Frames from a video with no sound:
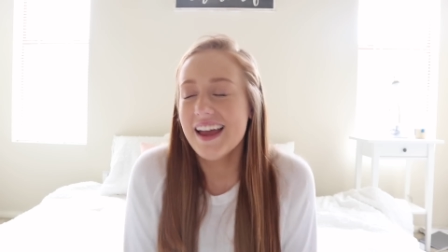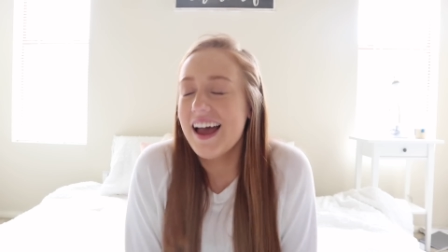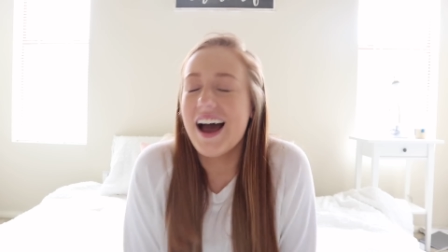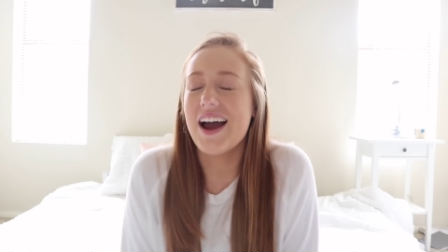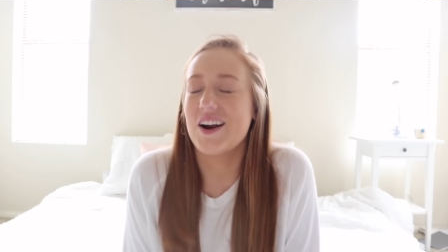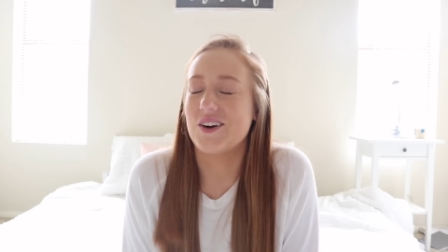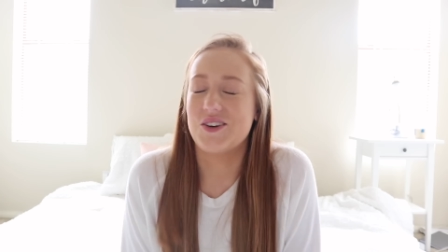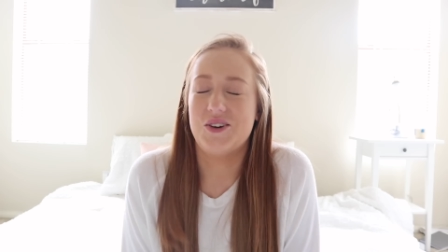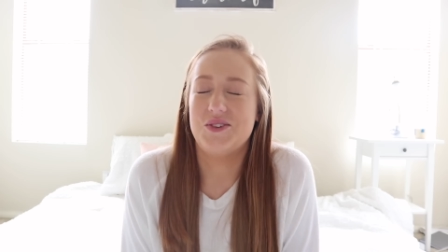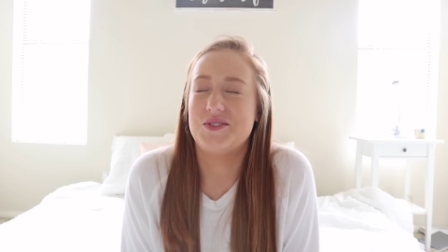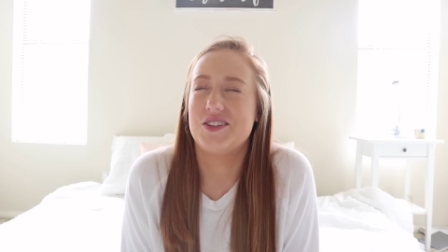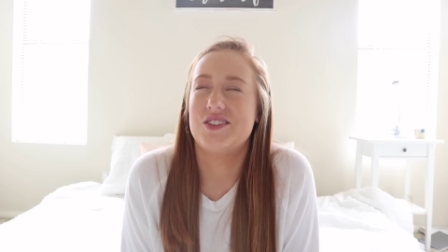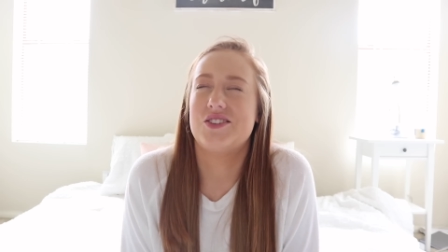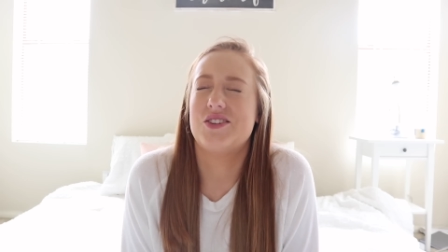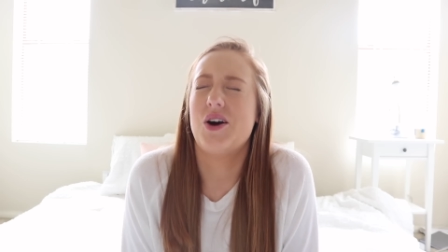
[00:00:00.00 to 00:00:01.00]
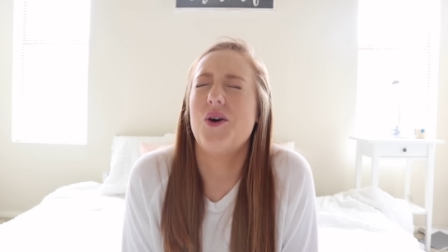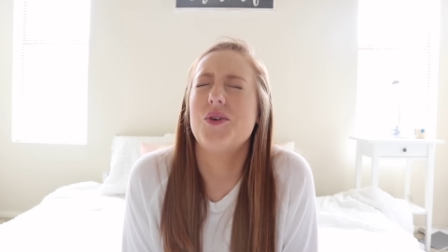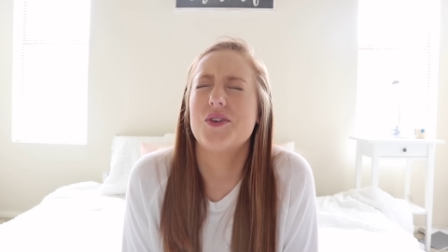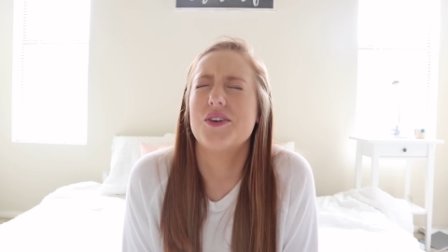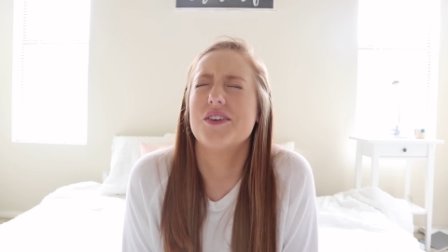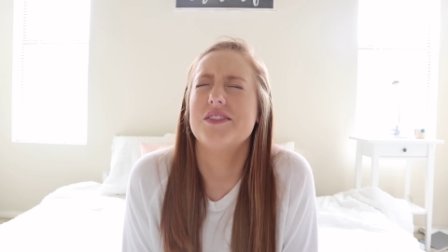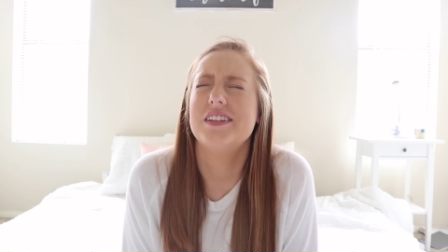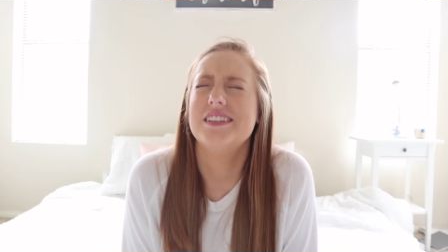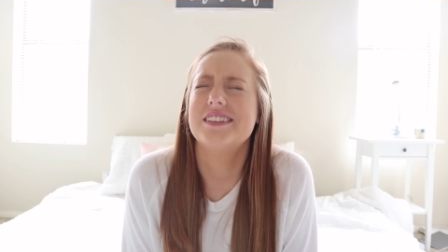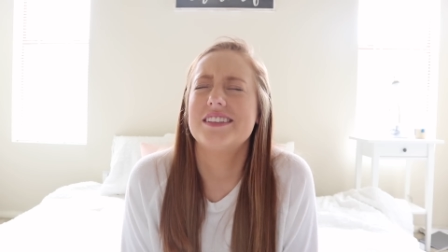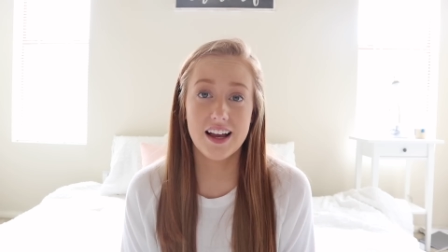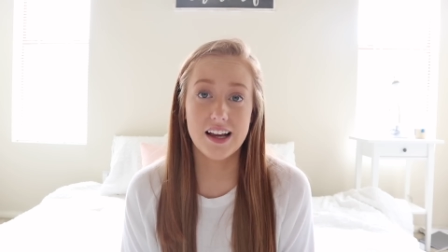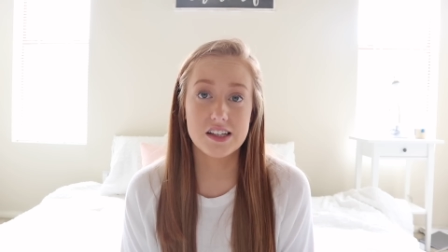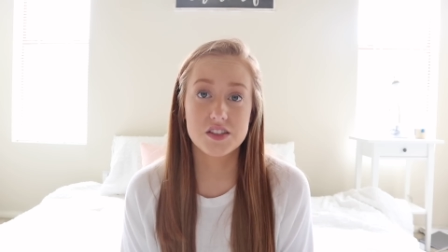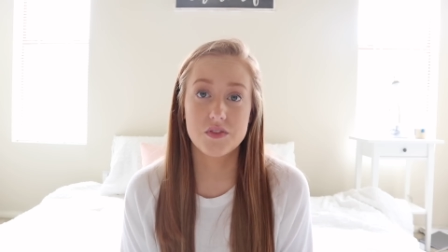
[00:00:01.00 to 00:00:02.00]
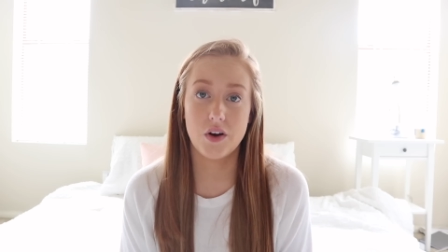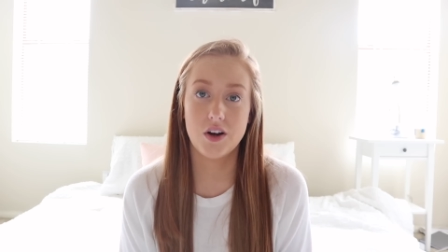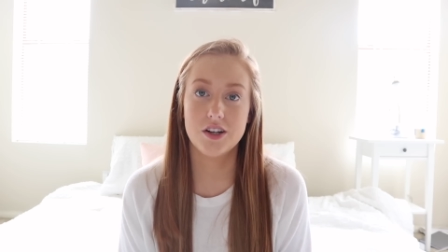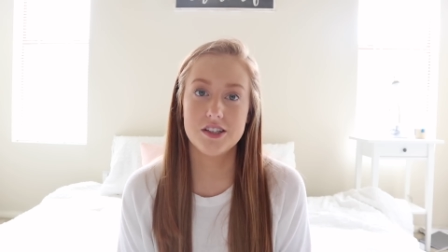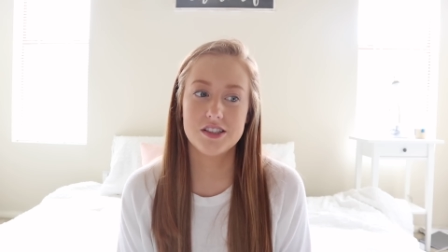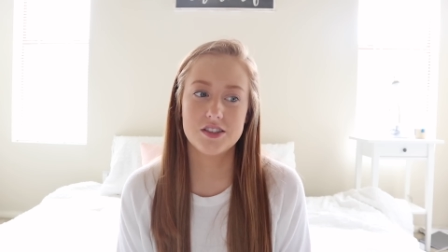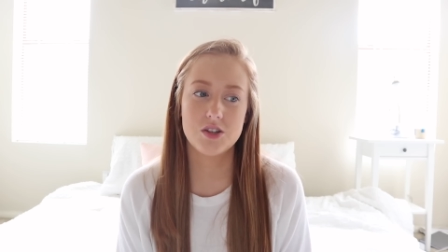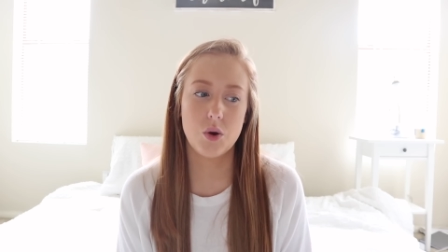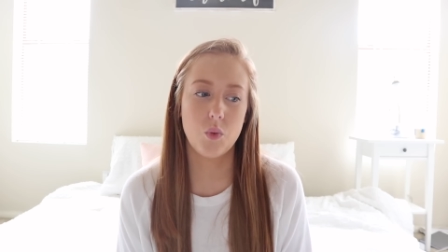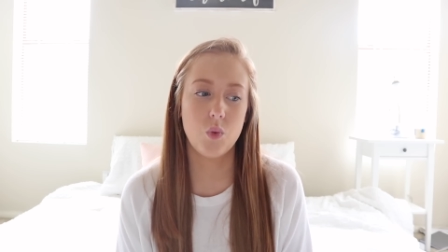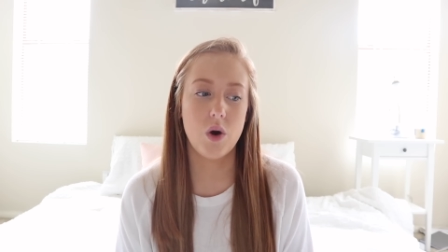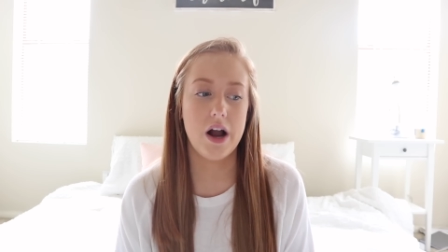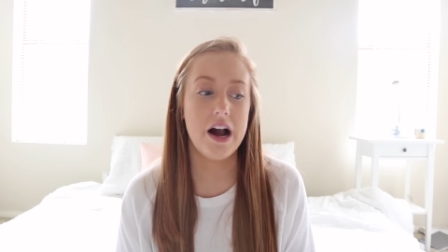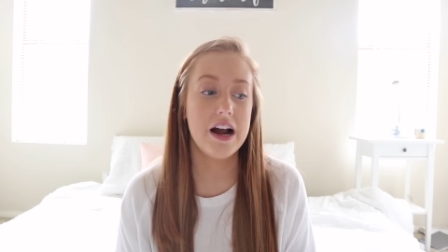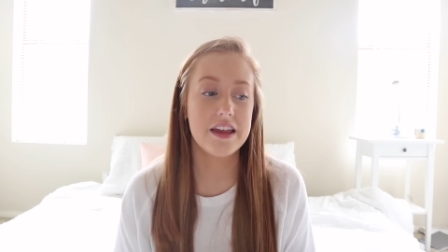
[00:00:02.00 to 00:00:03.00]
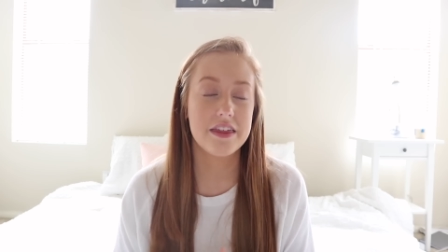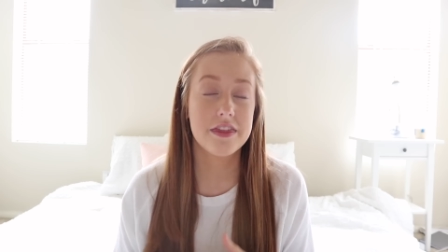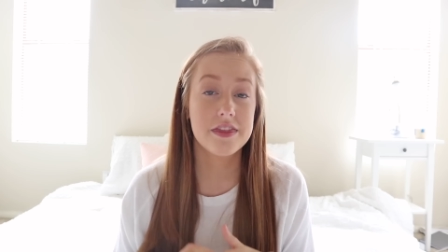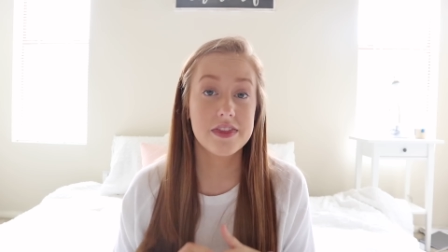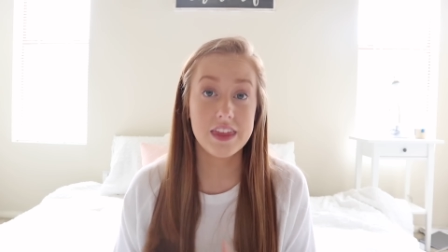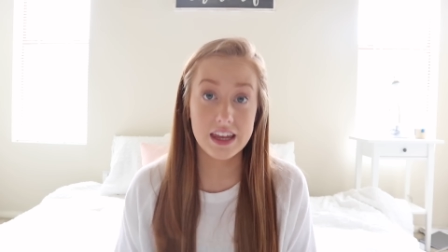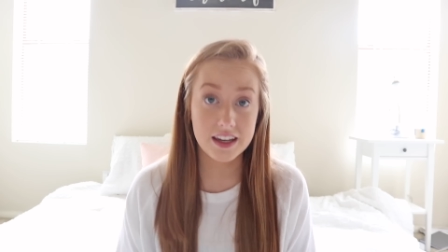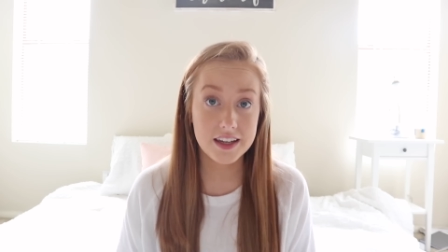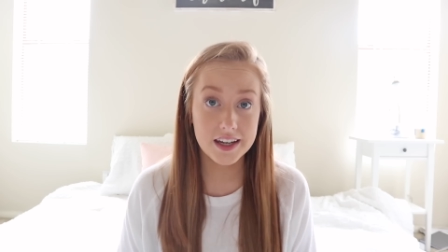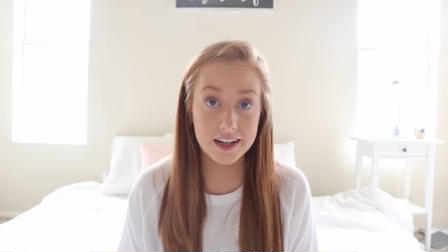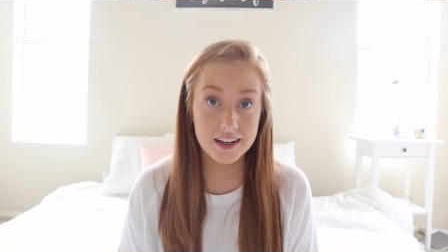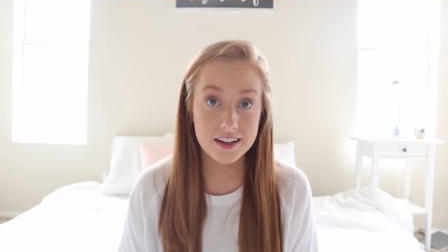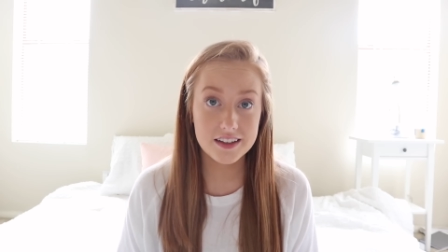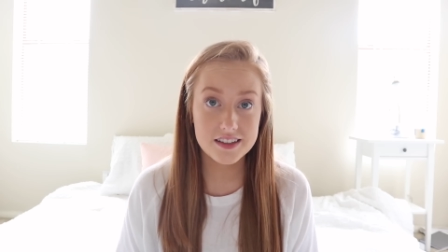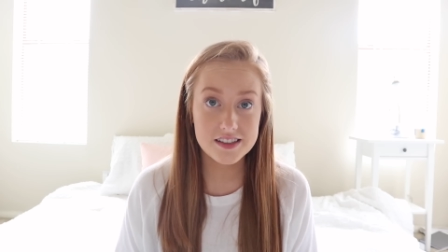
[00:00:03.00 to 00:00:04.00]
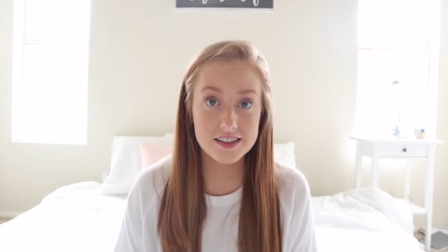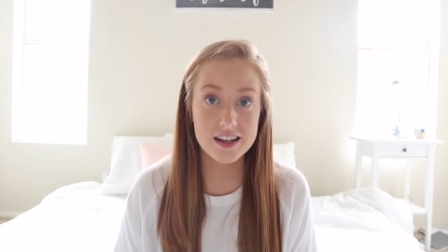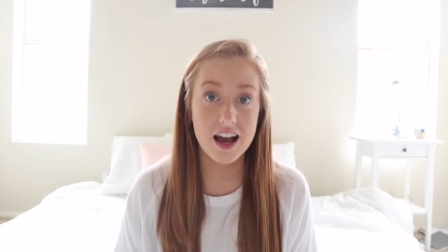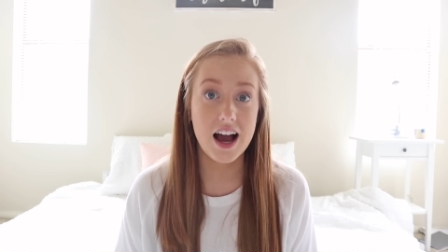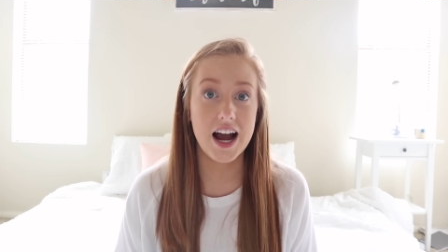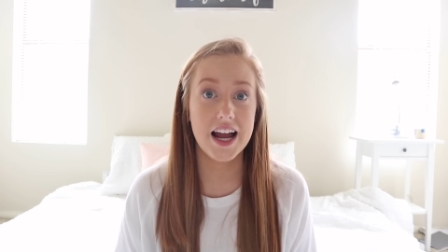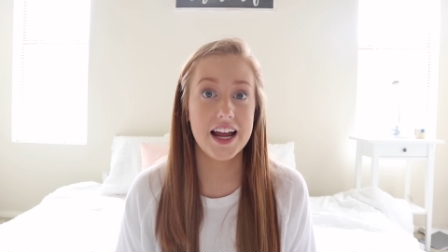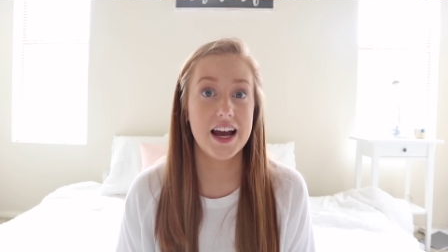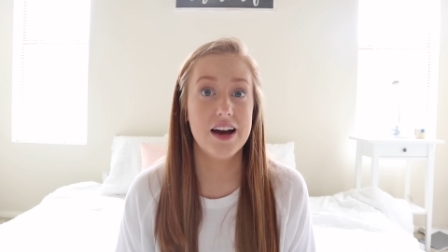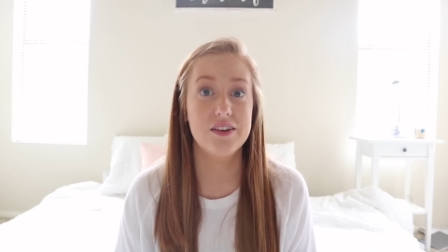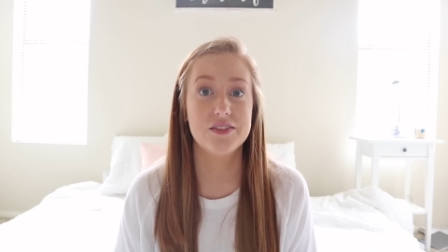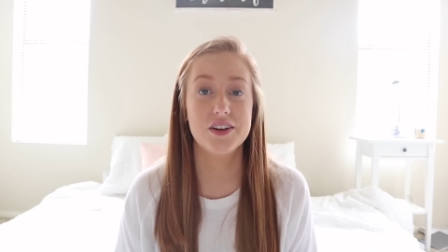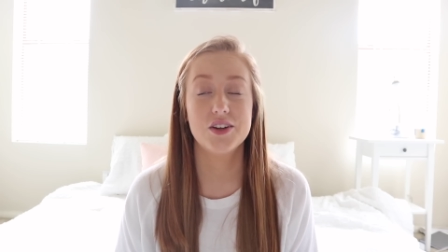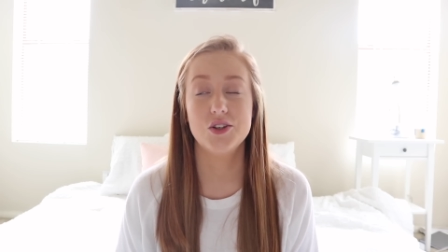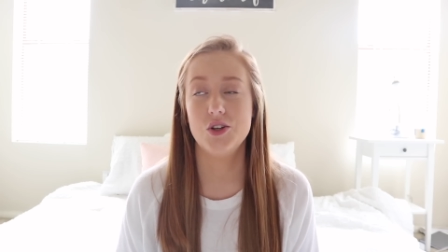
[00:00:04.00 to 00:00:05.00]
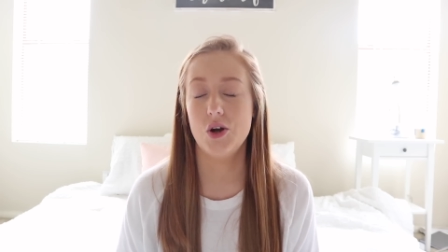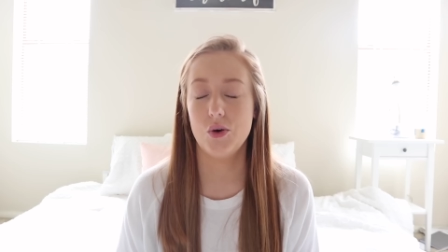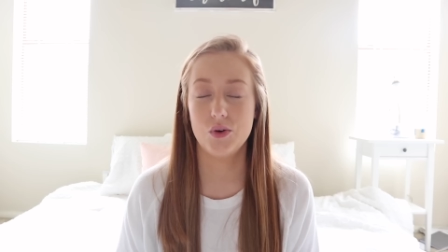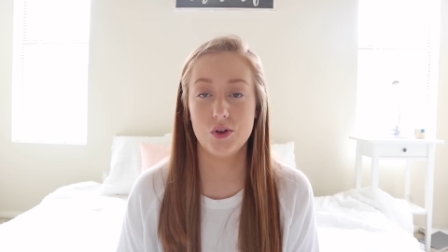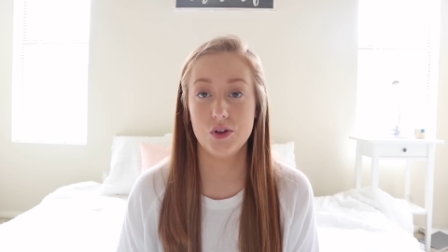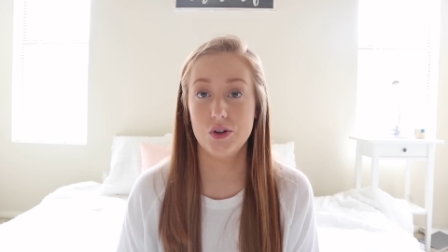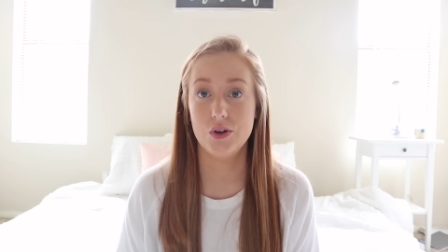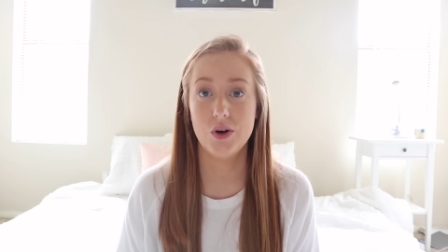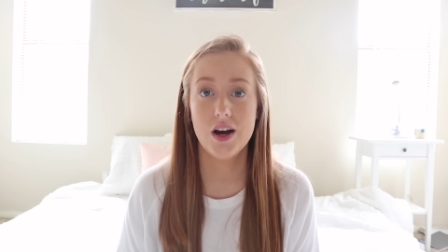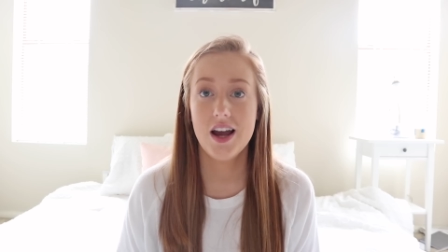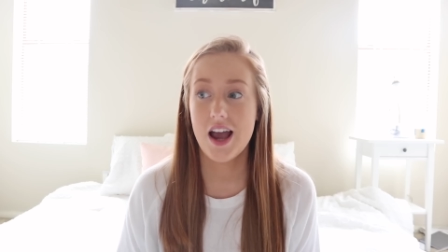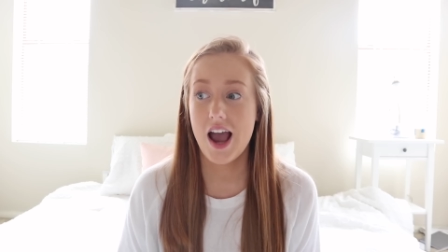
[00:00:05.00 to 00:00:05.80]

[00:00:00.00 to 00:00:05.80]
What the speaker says: I don't know, I'm just so nervous. As far as what I think it is, I have no clue.